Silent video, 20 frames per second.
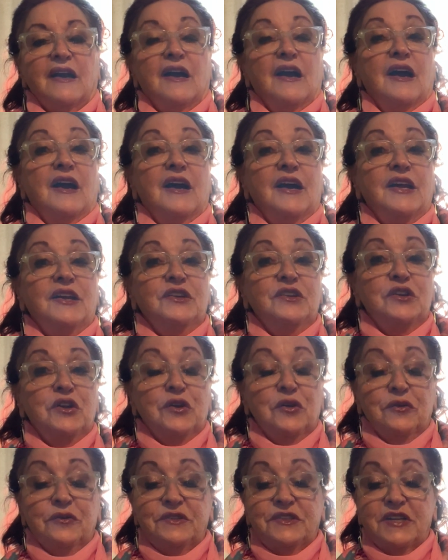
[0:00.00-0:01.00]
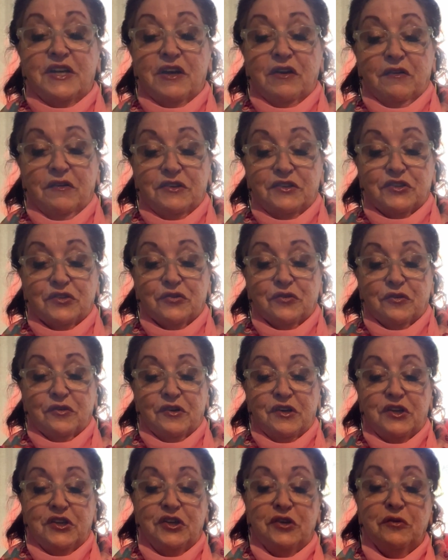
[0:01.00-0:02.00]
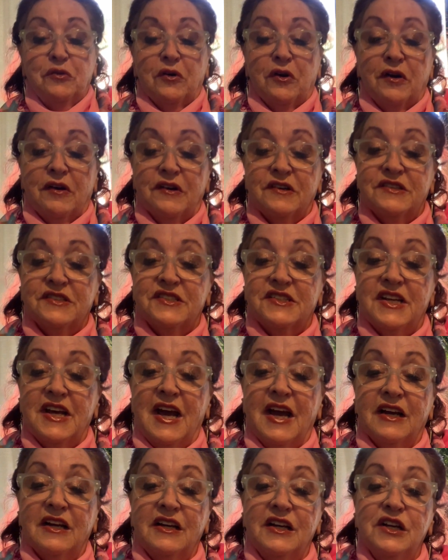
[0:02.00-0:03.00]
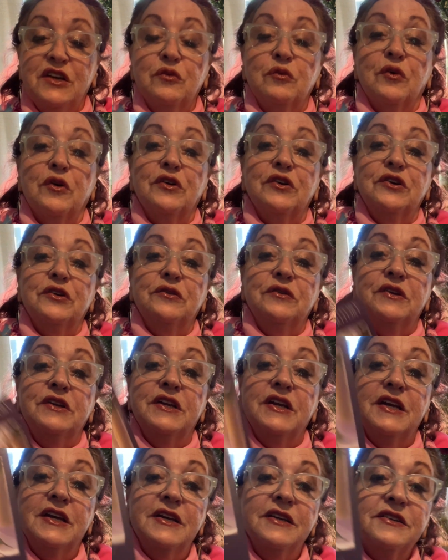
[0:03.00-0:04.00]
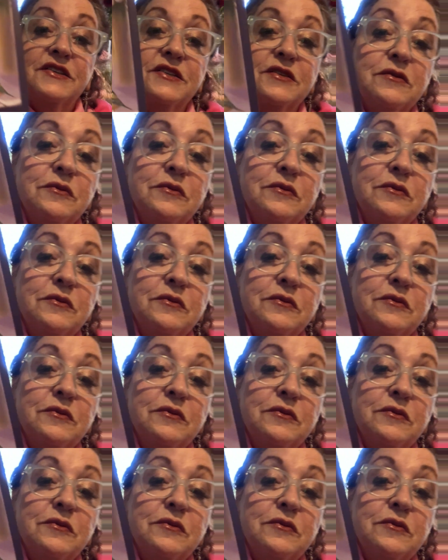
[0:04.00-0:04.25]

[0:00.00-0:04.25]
Unknown territory. You are exactly where you need to